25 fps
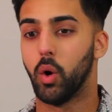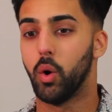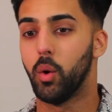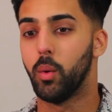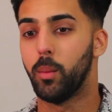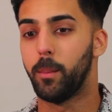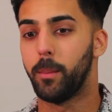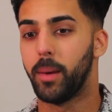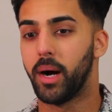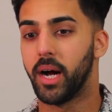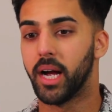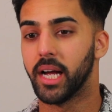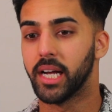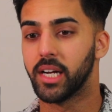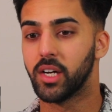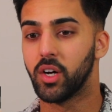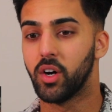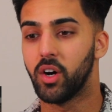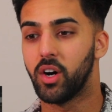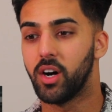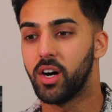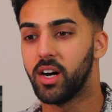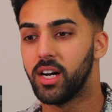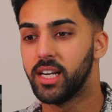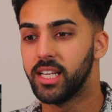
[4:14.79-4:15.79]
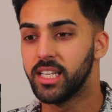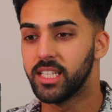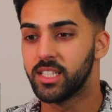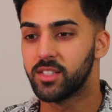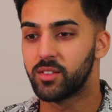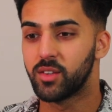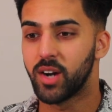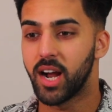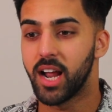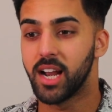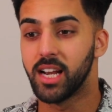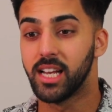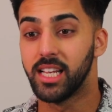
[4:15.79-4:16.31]
Oh my god.
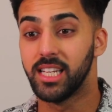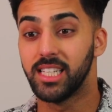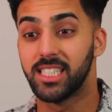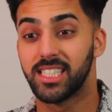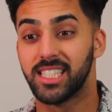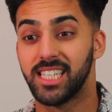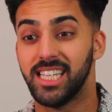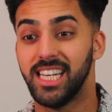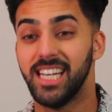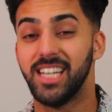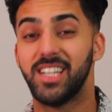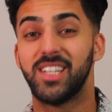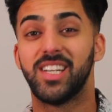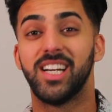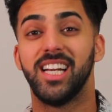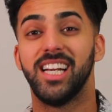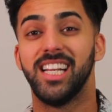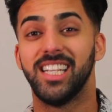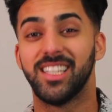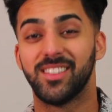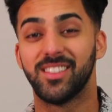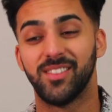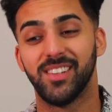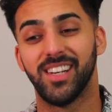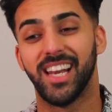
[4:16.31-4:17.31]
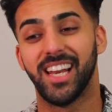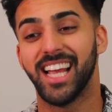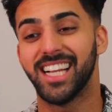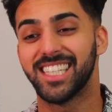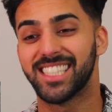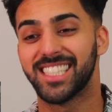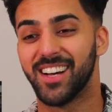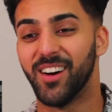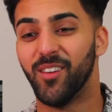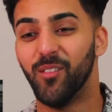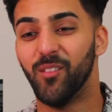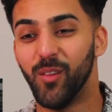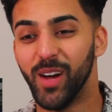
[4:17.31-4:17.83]
He's literally, his
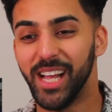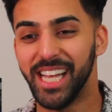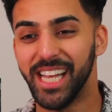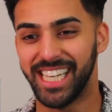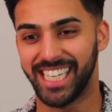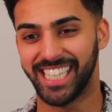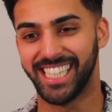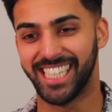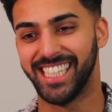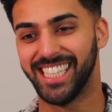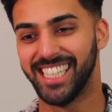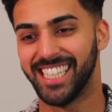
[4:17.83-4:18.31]
legs are weak.